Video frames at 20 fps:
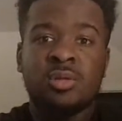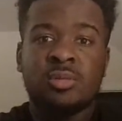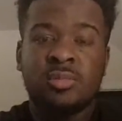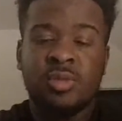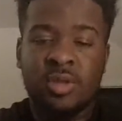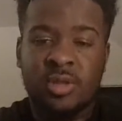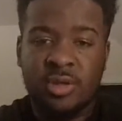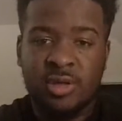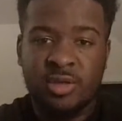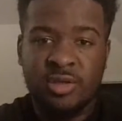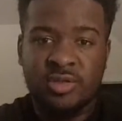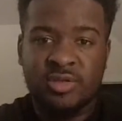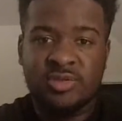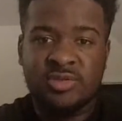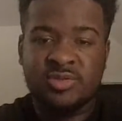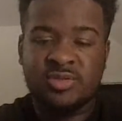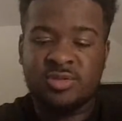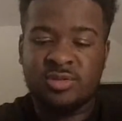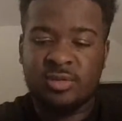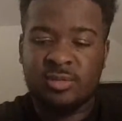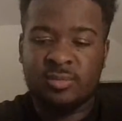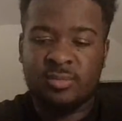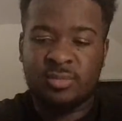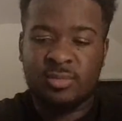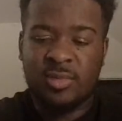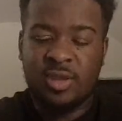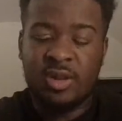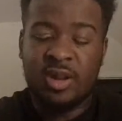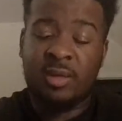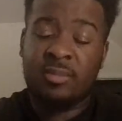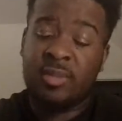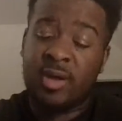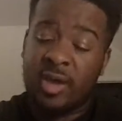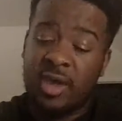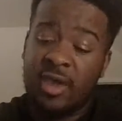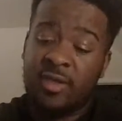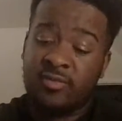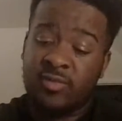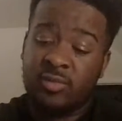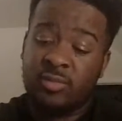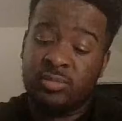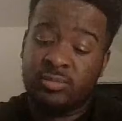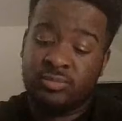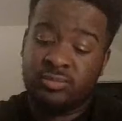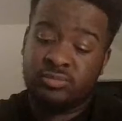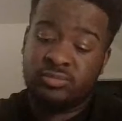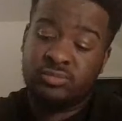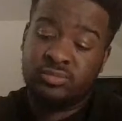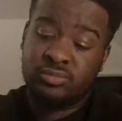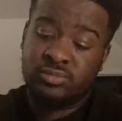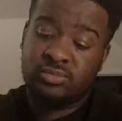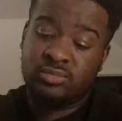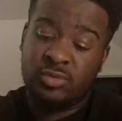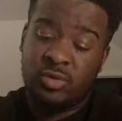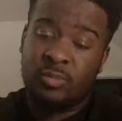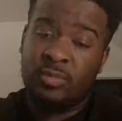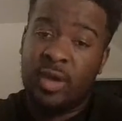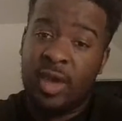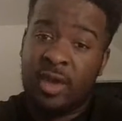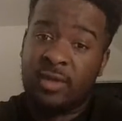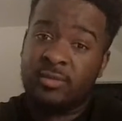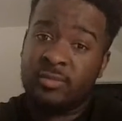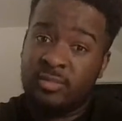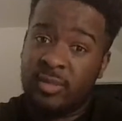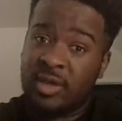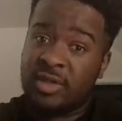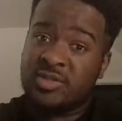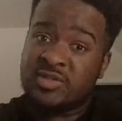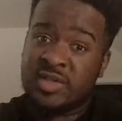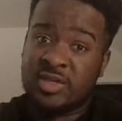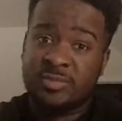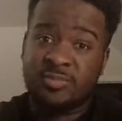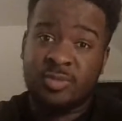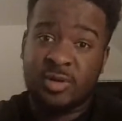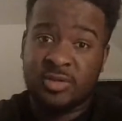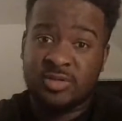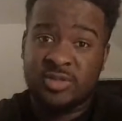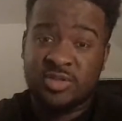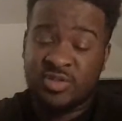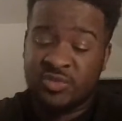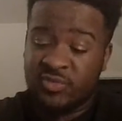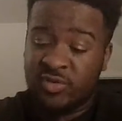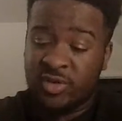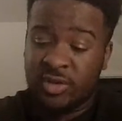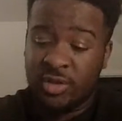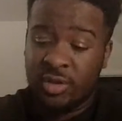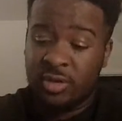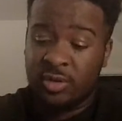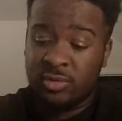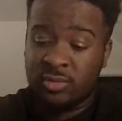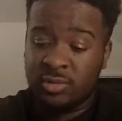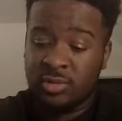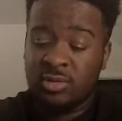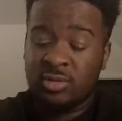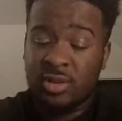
Because, and I might have to go back and make a second part to this video.